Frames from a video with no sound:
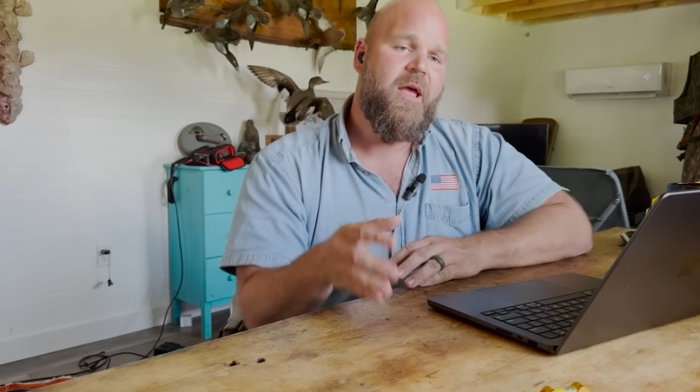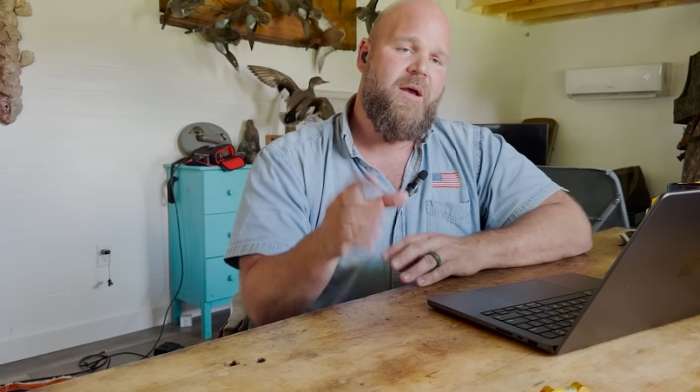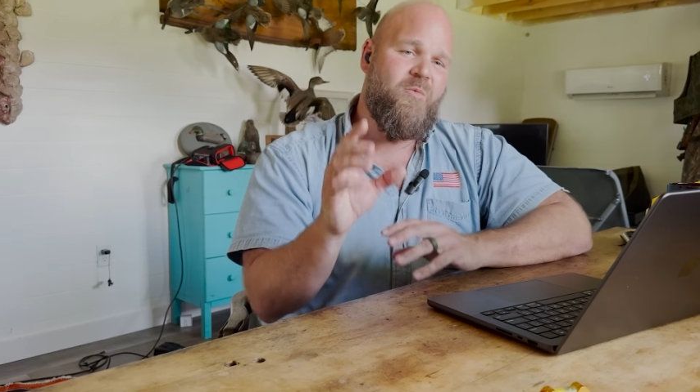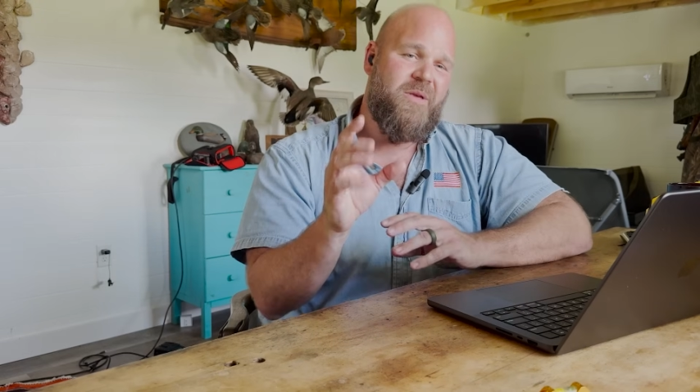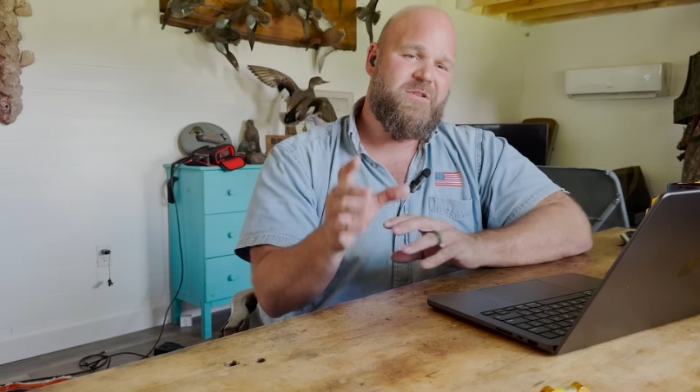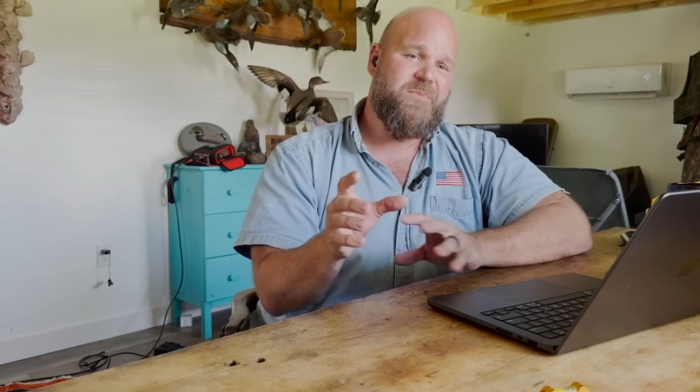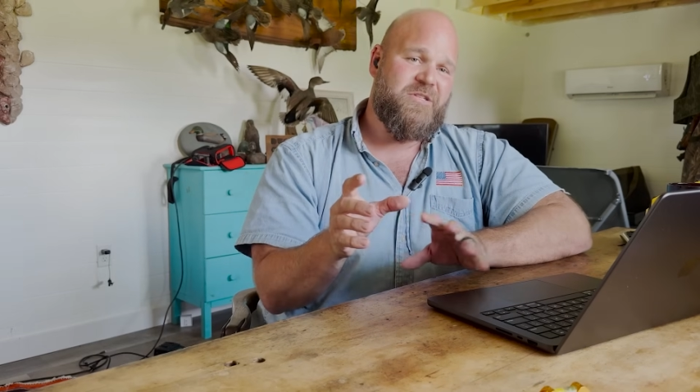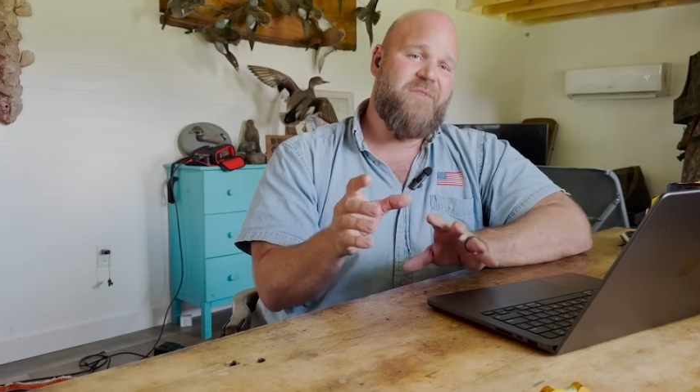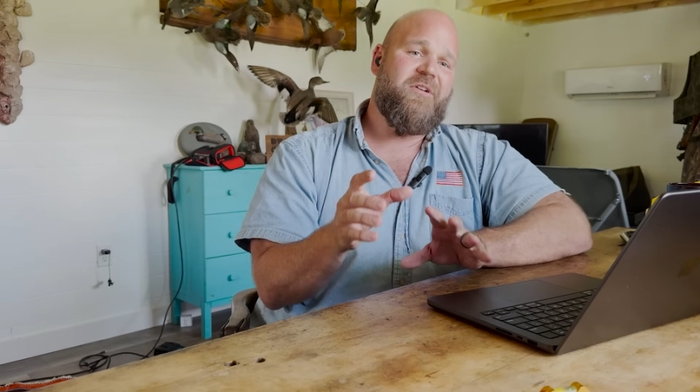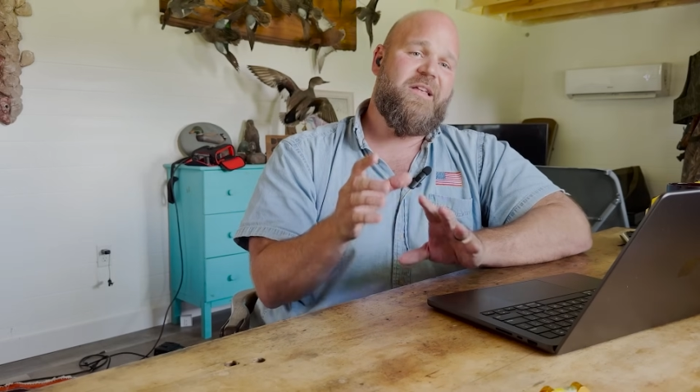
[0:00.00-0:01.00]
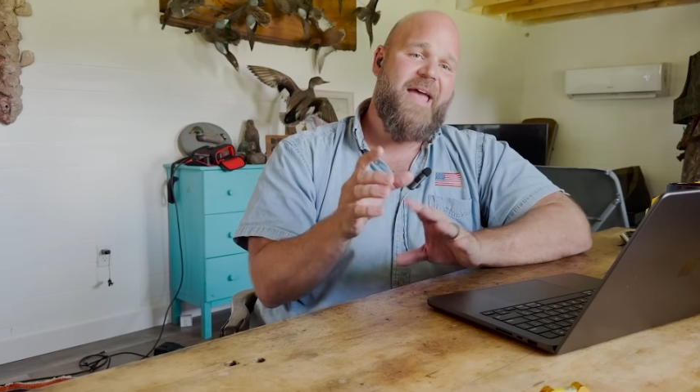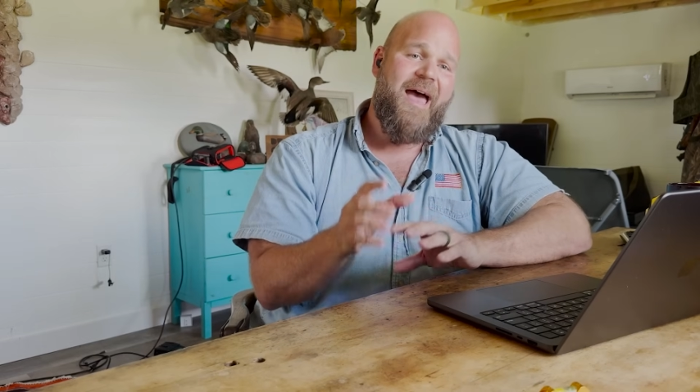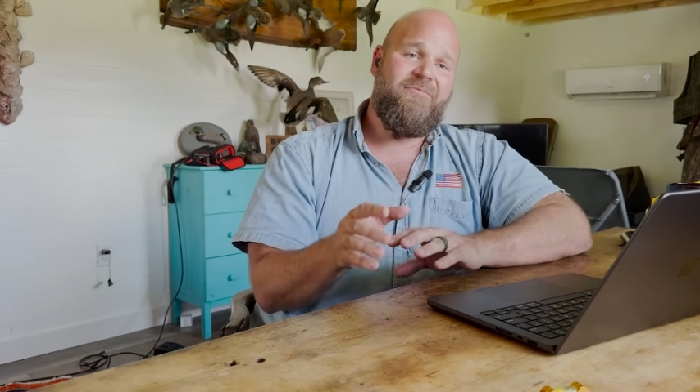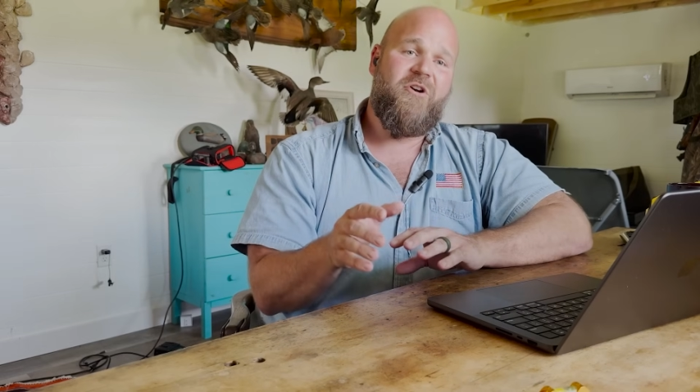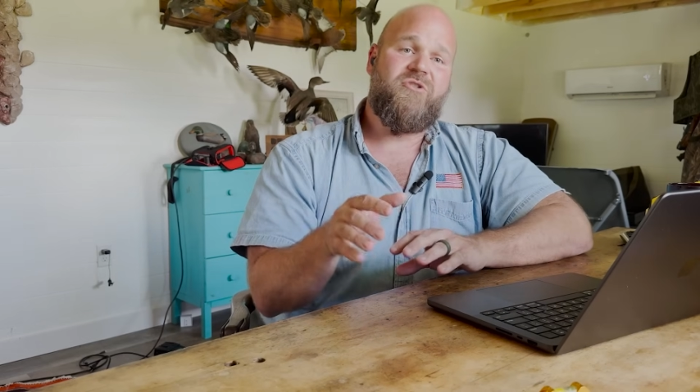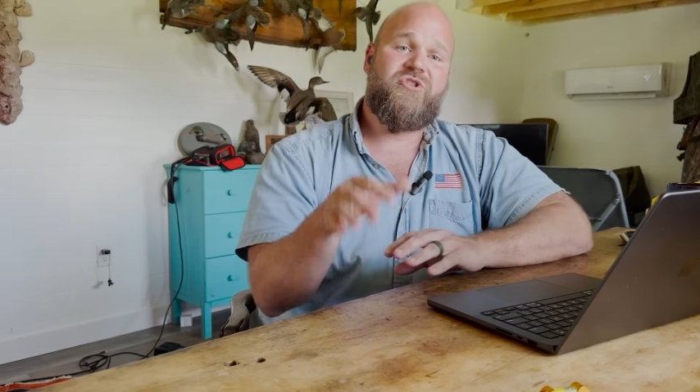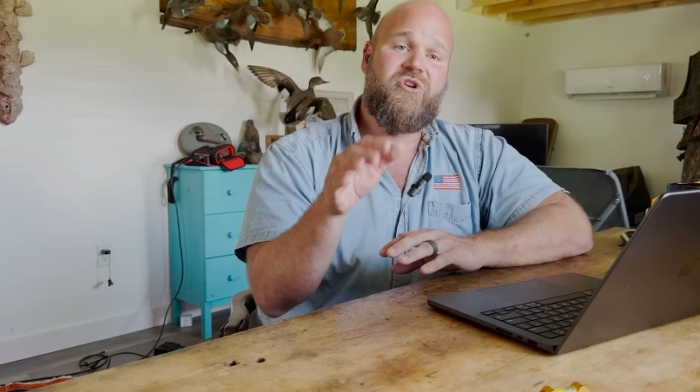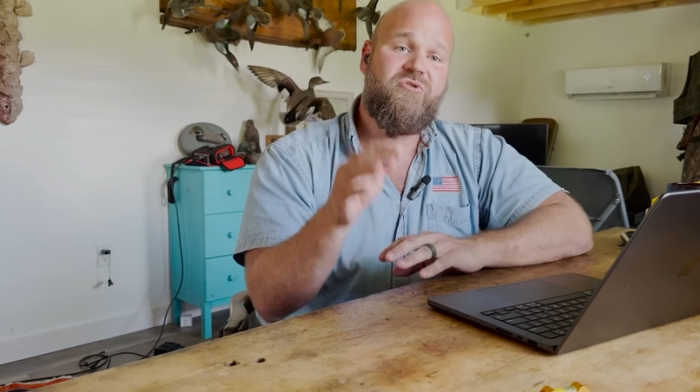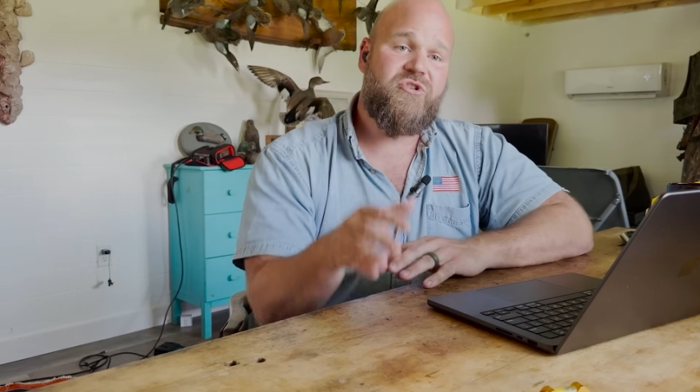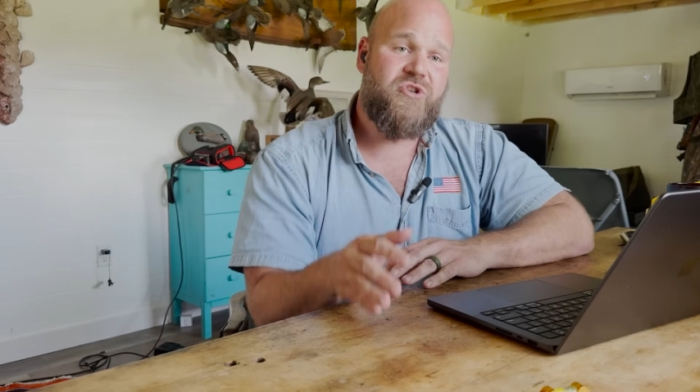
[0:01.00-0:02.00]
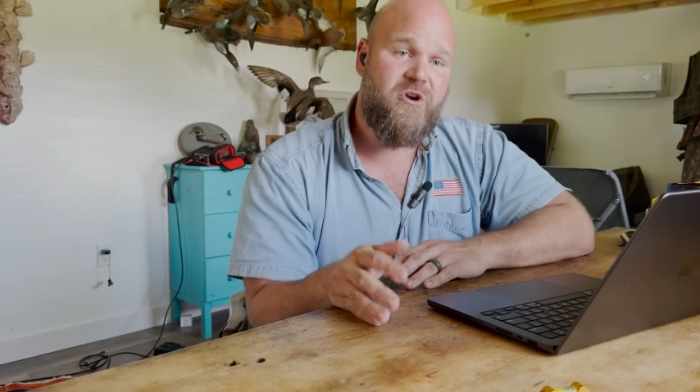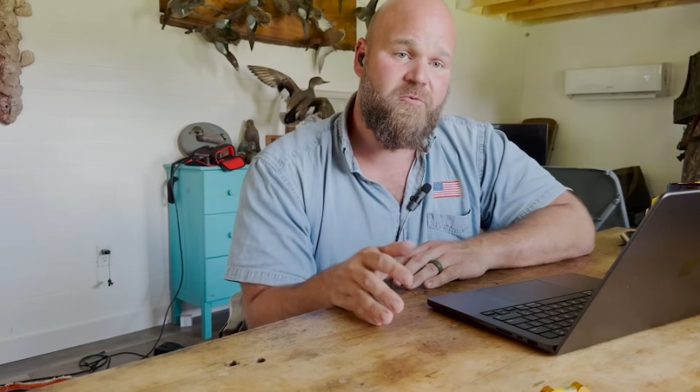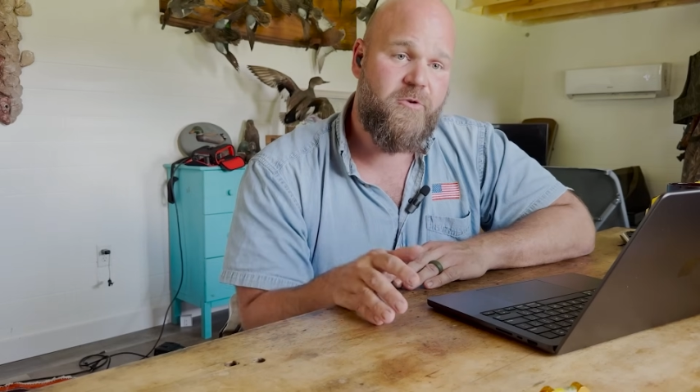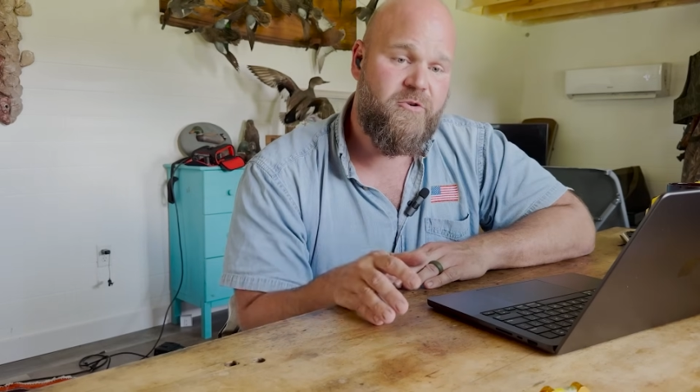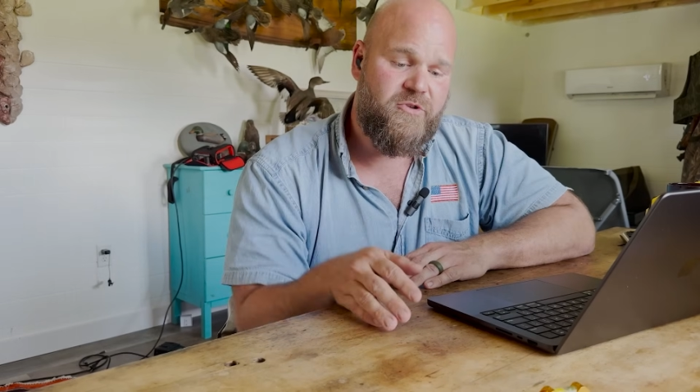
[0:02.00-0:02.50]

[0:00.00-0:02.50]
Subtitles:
and we specifically have those to stir roux,